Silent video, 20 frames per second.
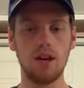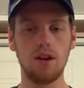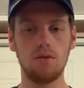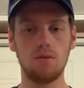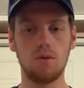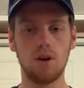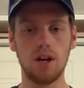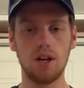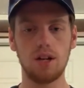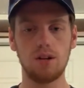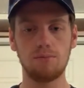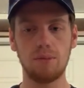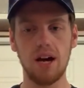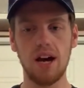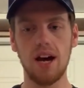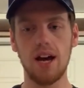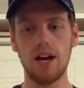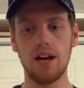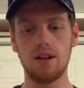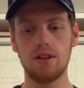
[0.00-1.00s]
wanted to
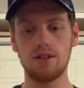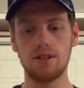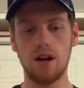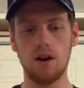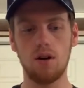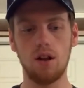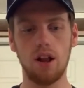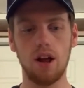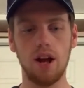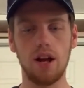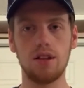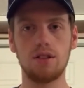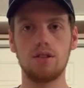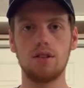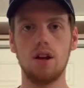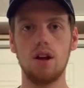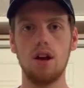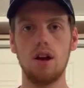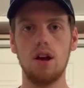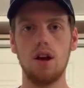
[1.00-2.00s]
buy his outlines
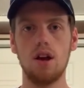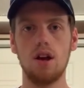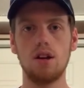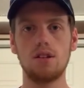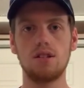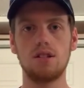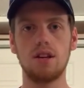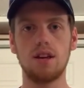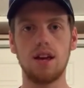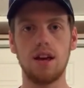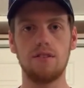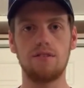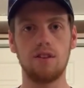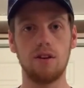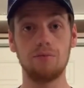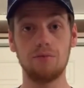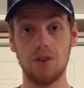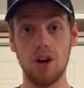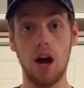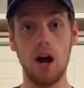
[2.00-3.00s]
to give
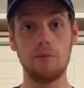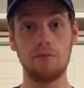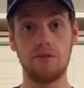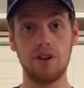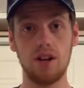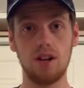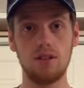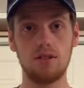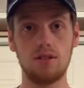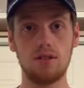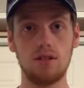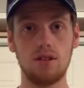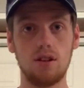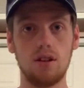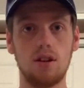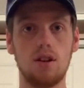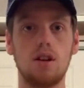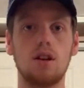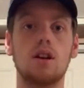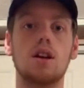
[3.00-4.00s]
him confidence
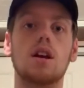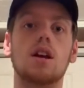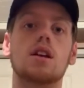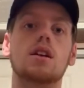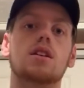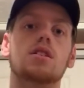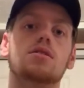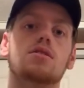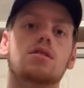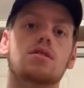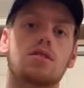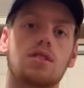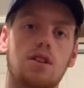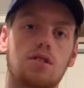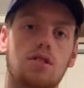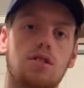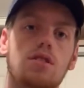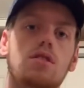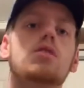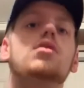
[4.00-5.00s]
in his
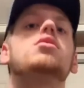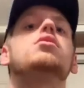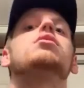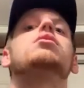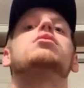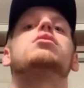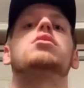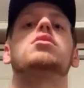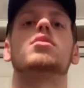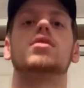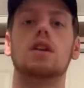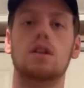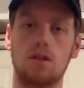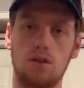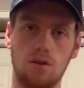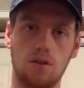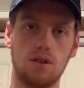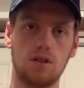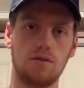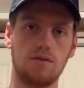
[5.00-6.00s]
decision to sell
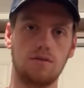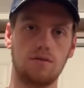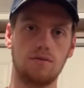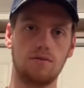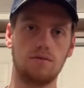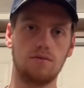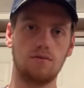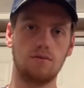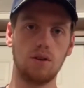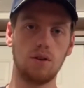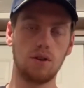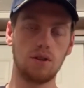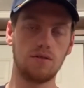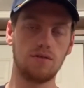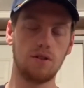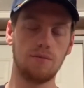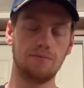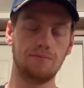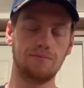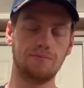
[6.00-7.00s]

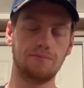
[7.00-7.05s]
Lucasfilm.